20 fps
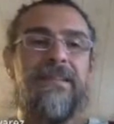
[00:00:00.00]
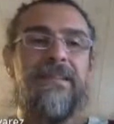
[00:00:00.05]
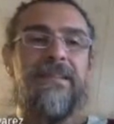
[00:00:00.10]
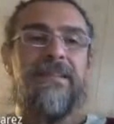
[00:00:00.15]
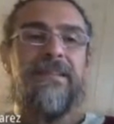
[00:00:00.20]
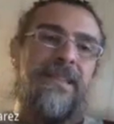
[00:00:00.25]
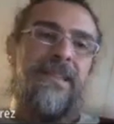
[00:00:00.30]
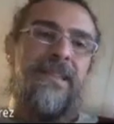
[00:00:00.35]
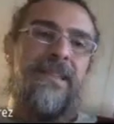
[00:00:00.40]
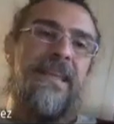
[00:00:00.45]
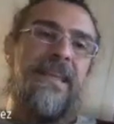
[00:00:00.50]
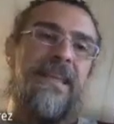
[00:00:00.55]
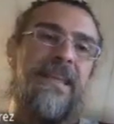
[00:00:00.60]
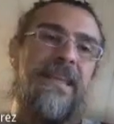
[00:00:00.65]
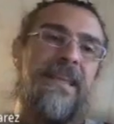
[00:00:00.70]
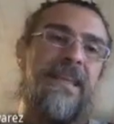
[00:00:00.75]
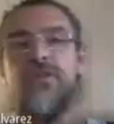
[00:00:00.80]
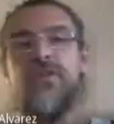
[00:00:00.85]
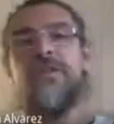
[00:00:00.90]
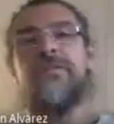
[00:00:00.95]
is decaying
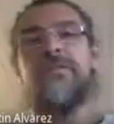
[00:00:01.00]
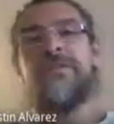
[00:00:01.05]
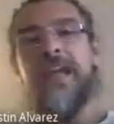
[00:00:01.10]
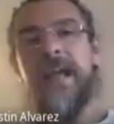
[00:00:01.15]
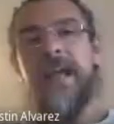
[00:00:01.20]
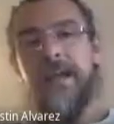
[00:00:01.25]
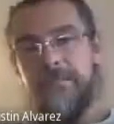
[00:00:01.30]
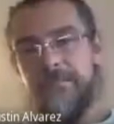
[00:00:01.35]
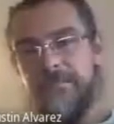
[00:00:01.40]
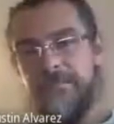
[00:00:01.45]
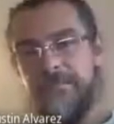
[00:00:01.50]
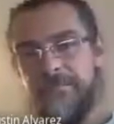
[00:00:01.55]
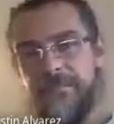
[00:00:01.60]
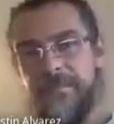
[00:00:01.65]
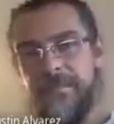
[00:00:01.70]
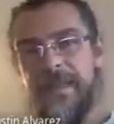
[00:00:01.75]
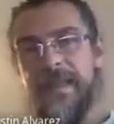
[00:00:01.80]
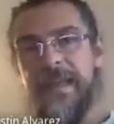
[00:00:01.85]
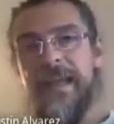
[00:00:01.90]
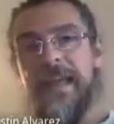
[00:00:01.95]
as a function of time.
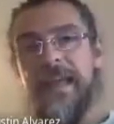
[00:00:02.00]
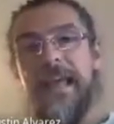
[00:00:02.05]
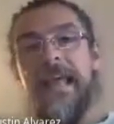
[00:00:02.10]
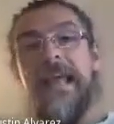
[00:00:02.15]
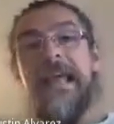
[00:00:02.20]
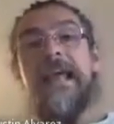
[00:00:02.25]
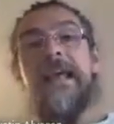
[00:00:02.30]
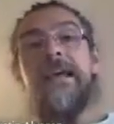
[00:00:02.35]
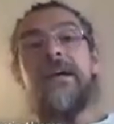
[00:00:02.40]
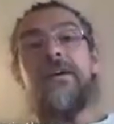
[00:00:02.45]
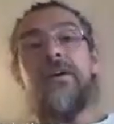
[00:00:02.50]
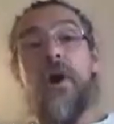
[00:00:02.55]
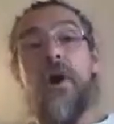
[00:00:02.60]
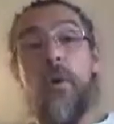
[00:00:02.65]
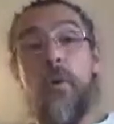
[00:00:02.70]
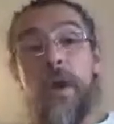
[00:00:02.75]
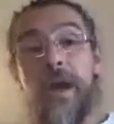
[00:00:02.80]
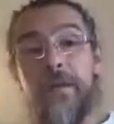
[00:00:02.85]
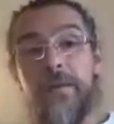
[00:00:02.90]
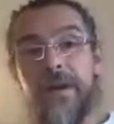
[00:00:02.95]

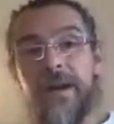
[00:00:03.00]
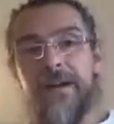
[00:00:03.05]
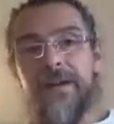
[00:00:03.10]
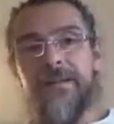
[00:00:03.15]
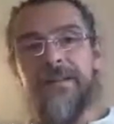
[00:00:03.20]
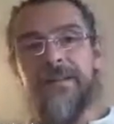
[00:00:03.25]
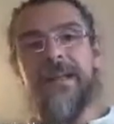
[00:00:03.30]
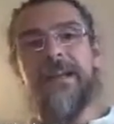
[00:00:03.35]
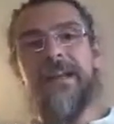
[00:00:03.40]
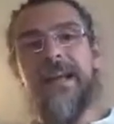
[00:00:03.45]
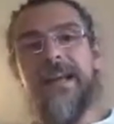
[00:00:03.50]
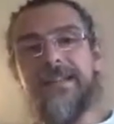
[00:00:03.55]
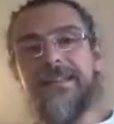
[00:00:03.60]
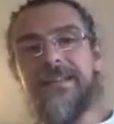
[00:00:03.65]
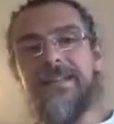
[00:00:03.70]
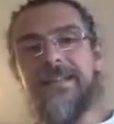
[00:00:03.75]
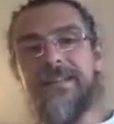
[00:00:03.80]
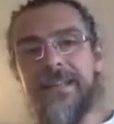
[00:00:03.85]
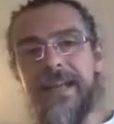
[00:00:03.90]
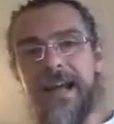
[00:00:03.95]
However, the
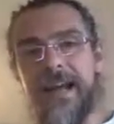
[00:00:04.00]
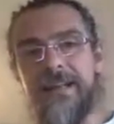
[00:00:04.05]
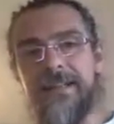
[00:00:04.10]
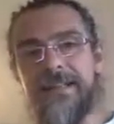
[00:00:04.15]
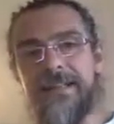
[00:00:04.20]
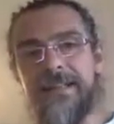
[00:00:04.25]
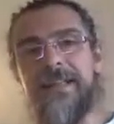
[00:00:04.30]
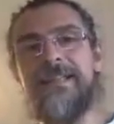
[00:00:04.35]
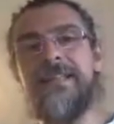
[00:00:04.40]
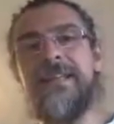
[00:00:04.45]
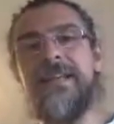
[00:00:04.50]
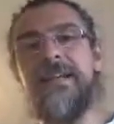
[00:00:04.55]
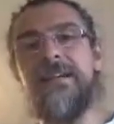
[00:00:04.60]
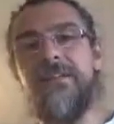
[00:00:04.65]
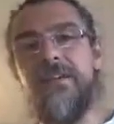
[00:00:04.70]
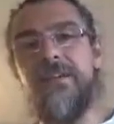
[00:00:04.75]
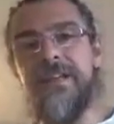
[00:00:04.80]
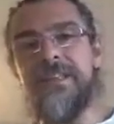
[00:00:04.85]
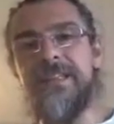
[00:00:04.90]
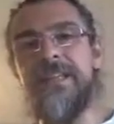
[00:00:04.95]
cluster size is
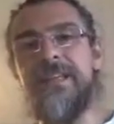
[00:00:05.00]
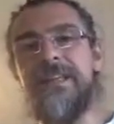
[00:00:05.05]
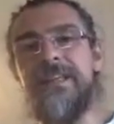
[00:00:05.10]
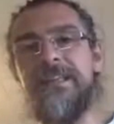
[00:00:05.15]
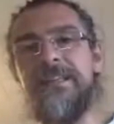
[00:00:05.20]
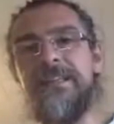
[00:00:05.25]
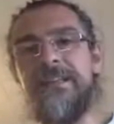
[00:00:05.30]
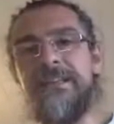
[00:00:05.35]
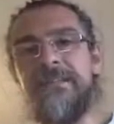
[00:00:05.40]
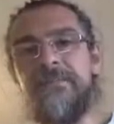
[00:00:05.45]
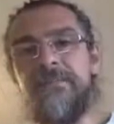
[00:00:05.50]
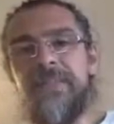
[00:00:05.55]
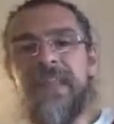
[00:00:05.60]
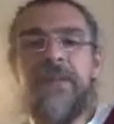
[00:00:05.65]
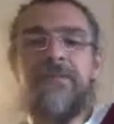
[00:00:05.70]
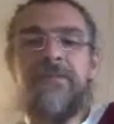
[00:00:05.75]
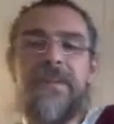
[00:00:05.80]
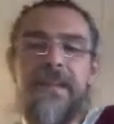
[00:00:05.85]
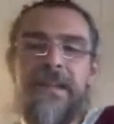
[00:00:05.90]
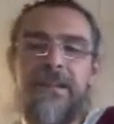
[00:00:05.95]
increasing
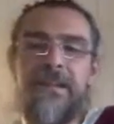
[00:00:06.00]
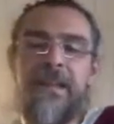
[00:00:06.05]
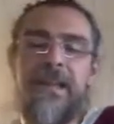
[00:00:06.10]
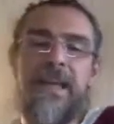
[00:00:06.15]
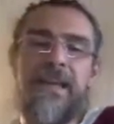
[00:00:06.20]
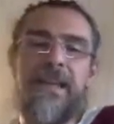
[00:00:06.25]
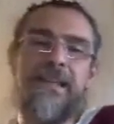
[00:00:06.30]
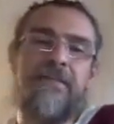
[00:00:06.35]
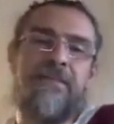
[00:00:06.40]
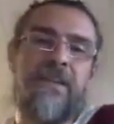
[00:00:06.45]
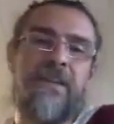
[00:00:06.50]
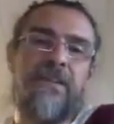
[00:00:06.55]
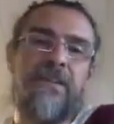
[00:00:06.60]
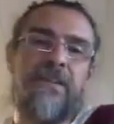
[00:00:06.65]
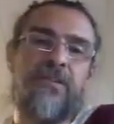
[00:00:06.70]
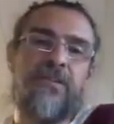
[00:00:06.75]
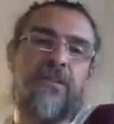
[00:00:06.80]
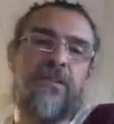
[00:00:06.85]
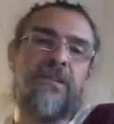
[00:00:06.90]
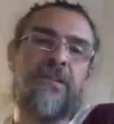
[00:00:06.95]
indefinitely as a
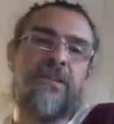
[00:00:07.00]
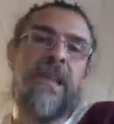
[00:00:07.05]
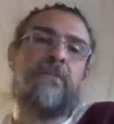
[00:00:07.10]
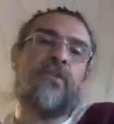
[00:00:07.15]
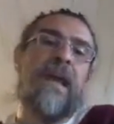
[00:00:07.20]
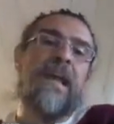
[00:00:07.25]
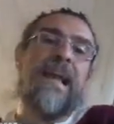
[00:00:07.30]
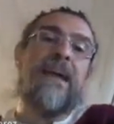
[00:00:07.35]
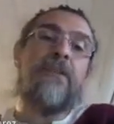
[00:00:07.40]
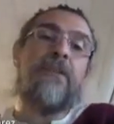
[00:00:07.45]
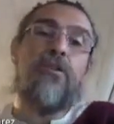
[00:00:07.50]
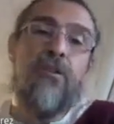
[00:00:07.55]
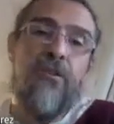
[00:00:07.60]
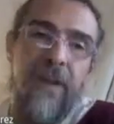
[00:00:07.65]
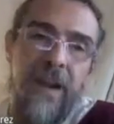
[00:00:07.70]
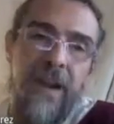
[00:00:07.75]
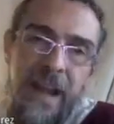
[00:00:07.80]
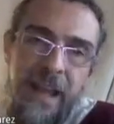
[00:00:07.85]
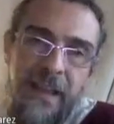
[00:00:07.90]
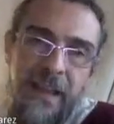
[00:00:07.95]
function of time. So I can
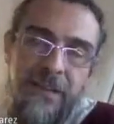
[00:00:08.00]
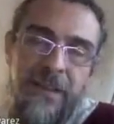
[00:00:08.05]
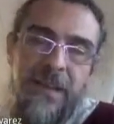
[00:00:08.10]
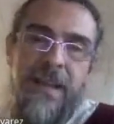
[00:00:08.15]
correlate